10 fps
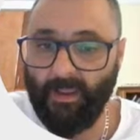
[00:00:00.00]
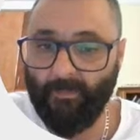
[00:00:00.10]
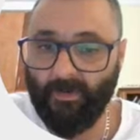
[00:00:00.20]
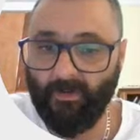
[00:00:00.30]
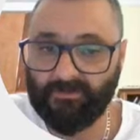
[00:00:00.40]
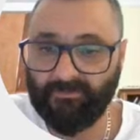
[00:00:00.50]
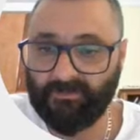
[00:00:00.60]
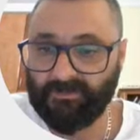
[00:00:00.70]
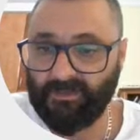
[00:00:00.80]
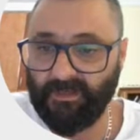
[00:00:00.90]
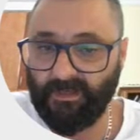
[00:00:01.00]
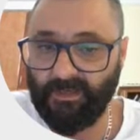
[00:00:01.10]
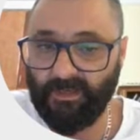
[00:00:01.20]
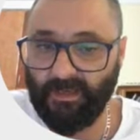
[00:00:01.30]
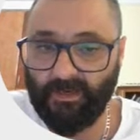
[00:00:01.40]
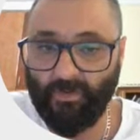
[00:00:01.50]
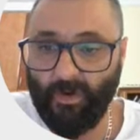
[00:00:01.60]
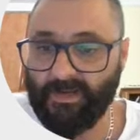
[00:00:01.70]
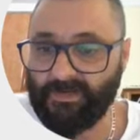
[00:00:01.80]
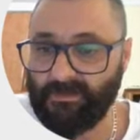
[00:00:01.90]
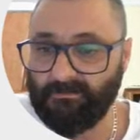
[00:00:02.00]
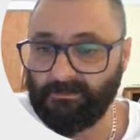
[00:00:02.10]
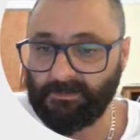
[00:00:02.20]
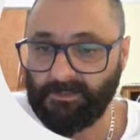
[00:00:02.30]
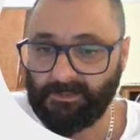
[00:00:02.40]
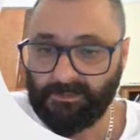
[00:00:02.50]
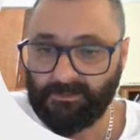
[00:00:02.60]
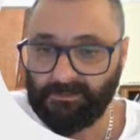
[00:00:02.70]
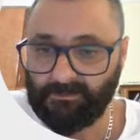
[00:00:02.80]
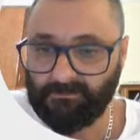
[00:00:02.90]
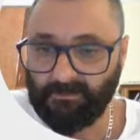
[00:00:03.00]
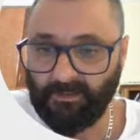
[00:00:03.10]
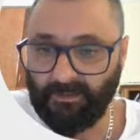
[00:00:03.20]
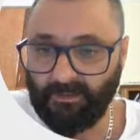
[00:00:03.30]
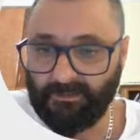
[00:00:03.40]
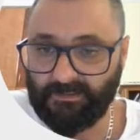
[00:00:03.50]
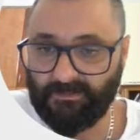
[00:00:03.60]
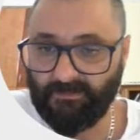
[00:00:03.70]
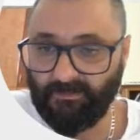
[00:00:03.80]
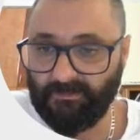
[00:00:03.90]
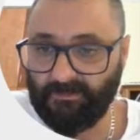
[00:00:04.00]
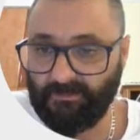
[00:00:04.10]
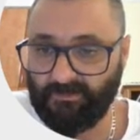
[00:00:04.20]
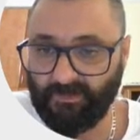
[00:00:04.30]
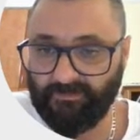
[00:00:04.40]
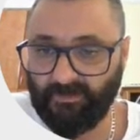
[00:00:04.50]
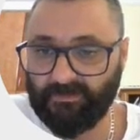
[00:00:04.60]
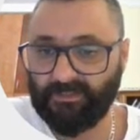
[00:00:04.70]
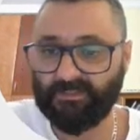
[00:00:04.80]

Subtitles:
we've got a drift velocity equation. Right, drift velocity